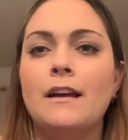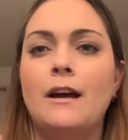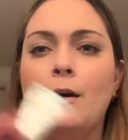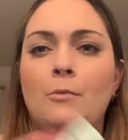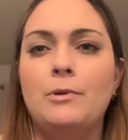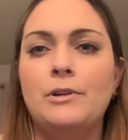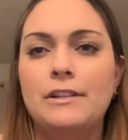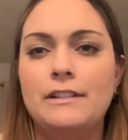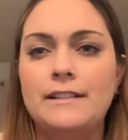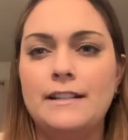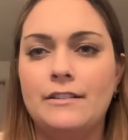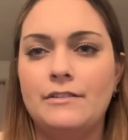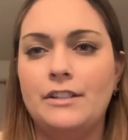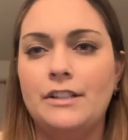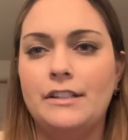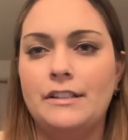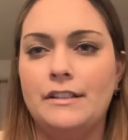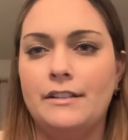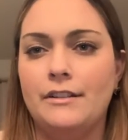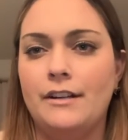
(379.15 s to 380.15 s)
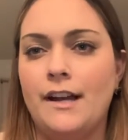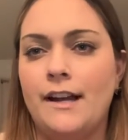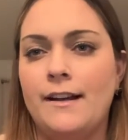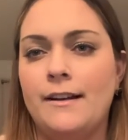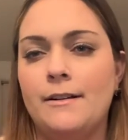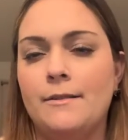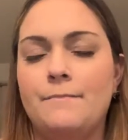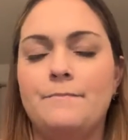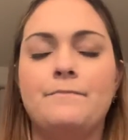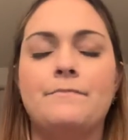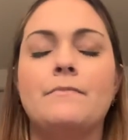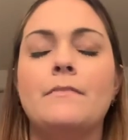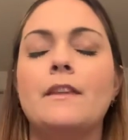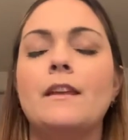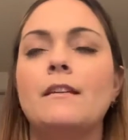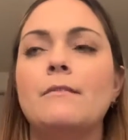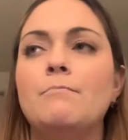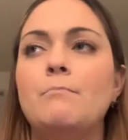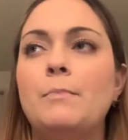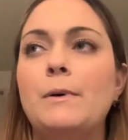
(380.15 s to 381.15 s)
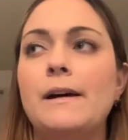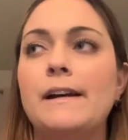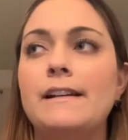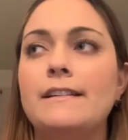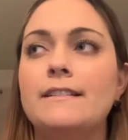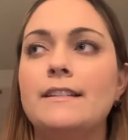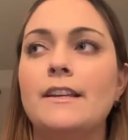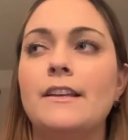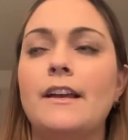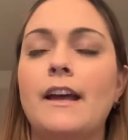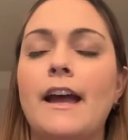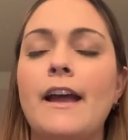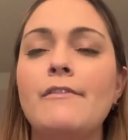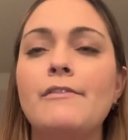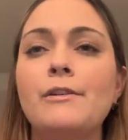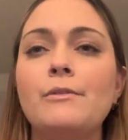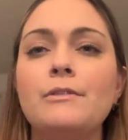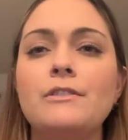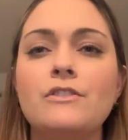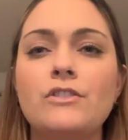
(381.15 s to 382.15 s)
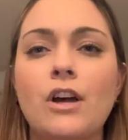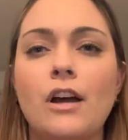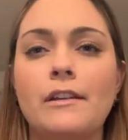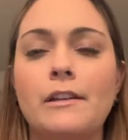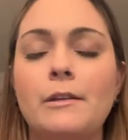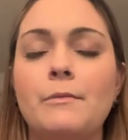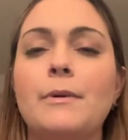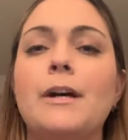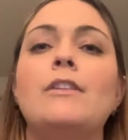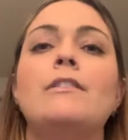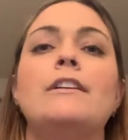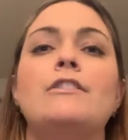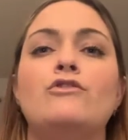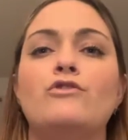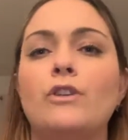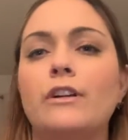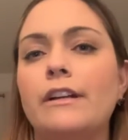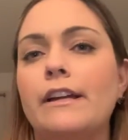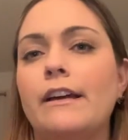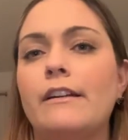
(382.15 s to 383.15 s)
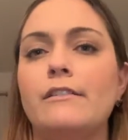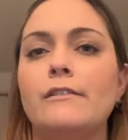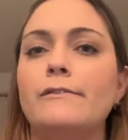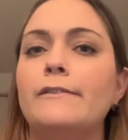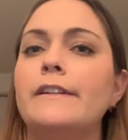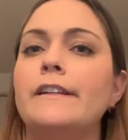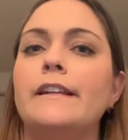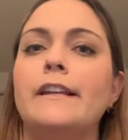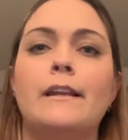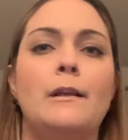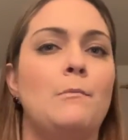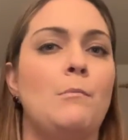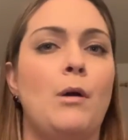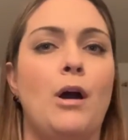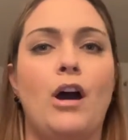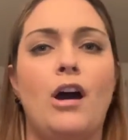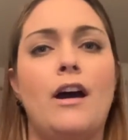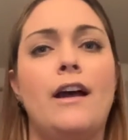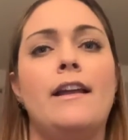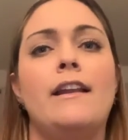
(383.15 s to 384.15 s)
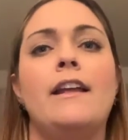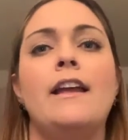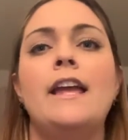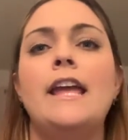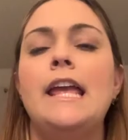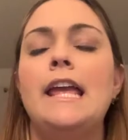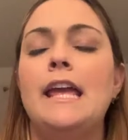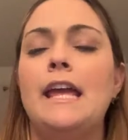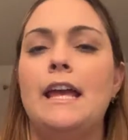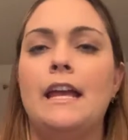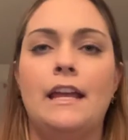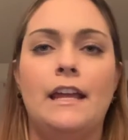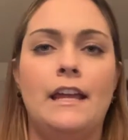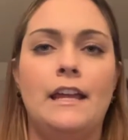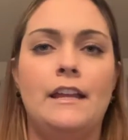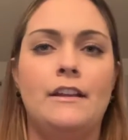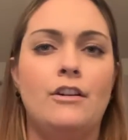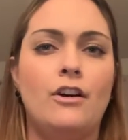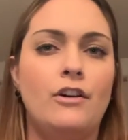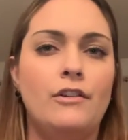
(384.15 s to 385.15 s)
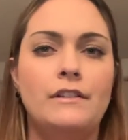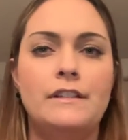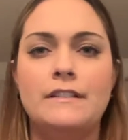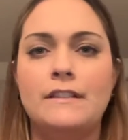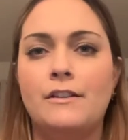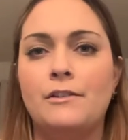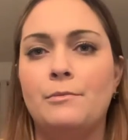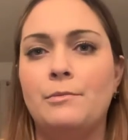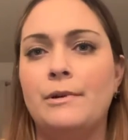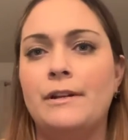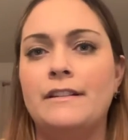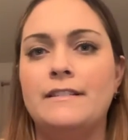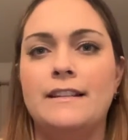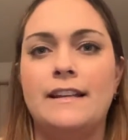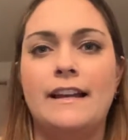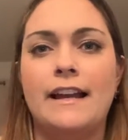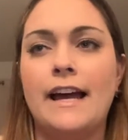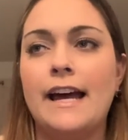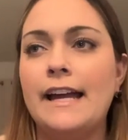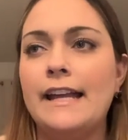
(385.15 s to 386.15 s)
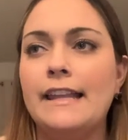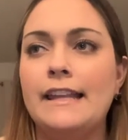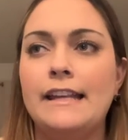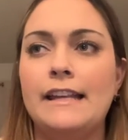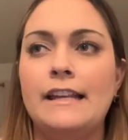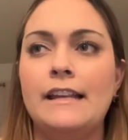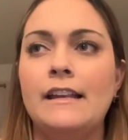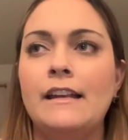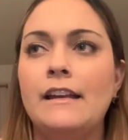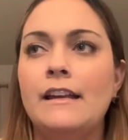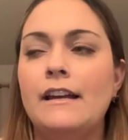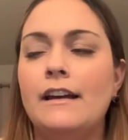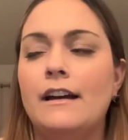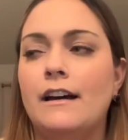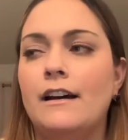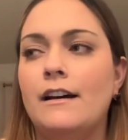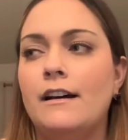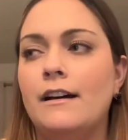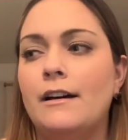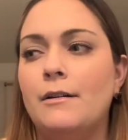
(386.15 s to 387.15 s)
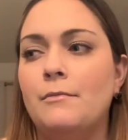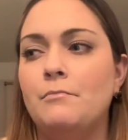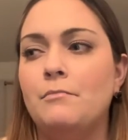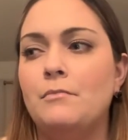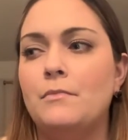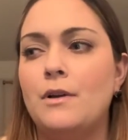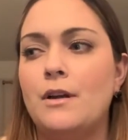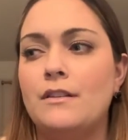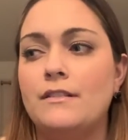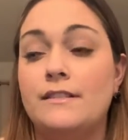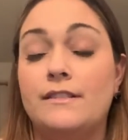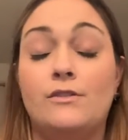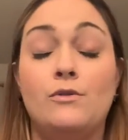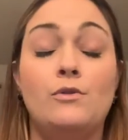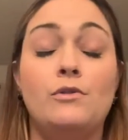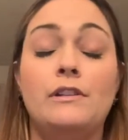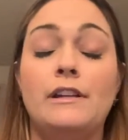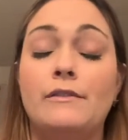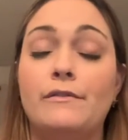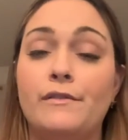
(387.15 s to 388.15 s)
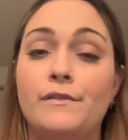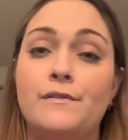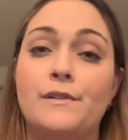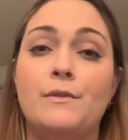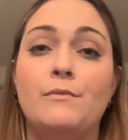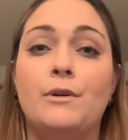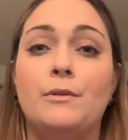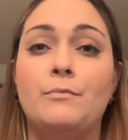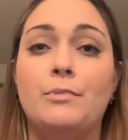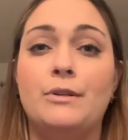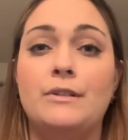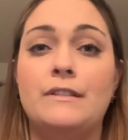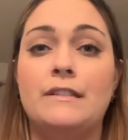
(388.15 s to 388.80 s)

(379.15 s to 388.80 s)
I'll put it down here. Um, but everyone's talking about like Drunk Elephant getting bought and all these other brands like Kylie um, sold like 51%